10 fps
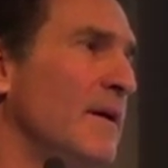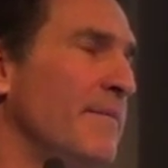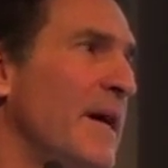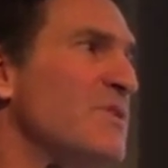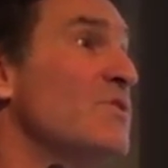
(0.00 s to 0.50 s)

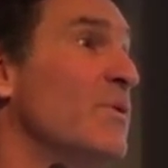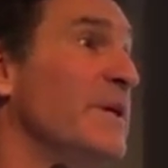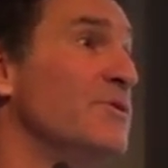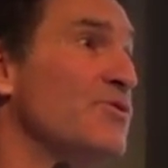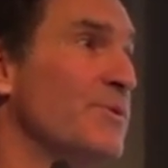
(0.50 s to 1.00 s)
I'm not so
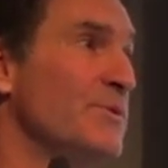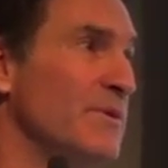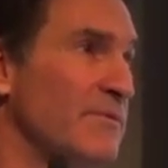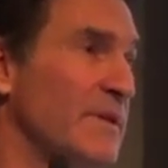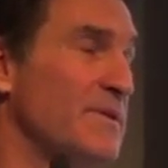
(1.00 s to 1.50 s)

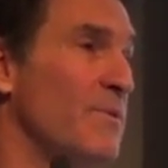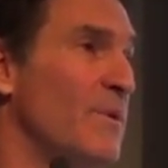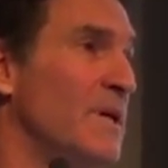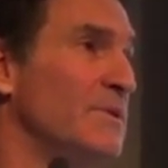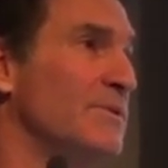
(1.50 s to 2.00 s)
intrusive as I
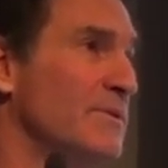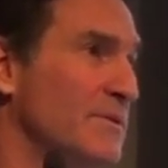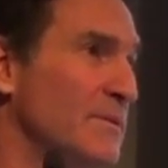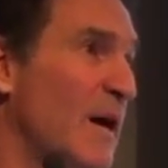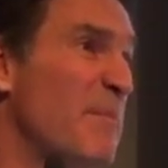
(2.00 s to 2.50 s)
was.
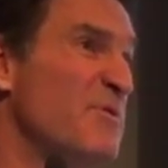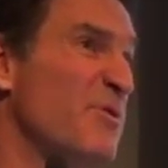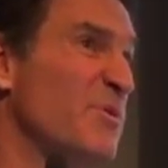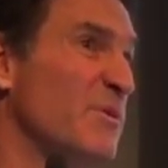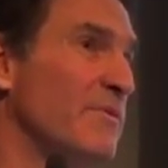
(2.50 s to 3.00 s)

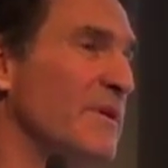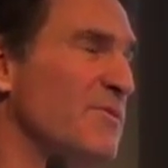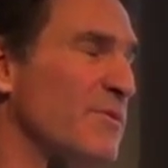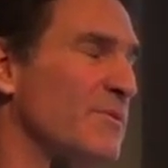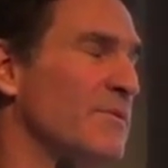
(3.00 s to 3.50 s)
Obtrusive,
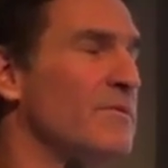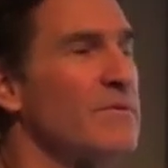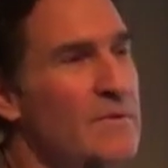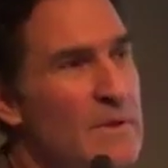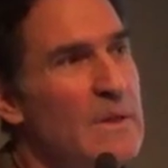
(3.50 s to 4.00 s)
intrusive.
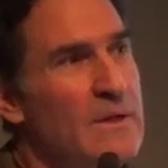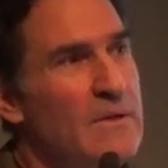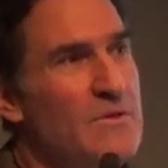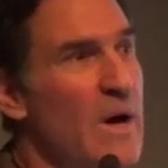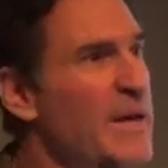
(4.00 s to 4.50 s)

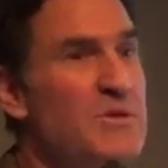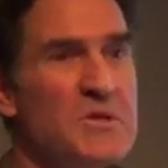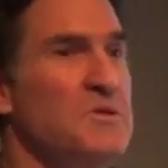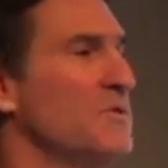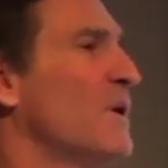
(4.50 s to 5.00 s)
So I
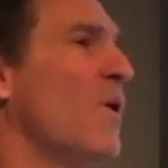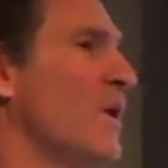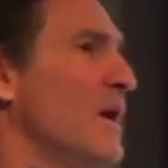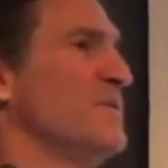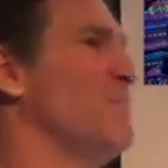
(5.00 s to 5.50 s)
used to just
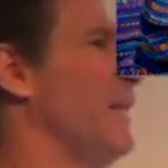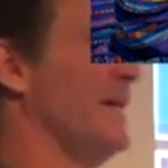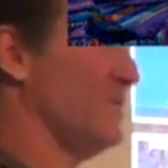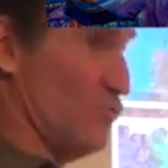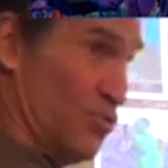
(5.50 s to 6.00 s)
go guns and
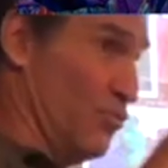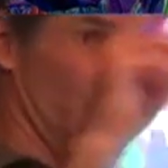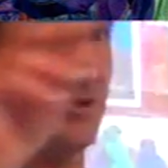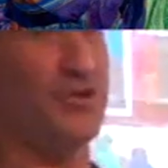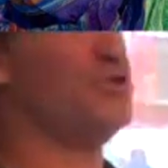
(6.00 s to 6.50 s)

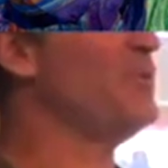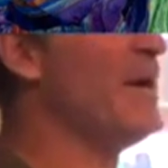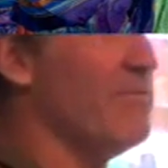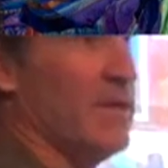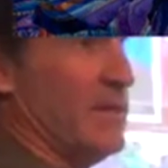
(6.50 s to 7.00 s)
just shoot
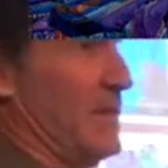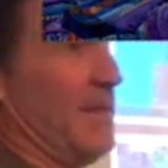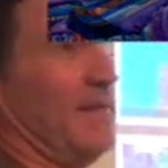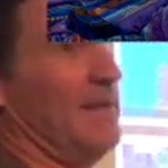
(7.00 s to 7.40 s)
everything.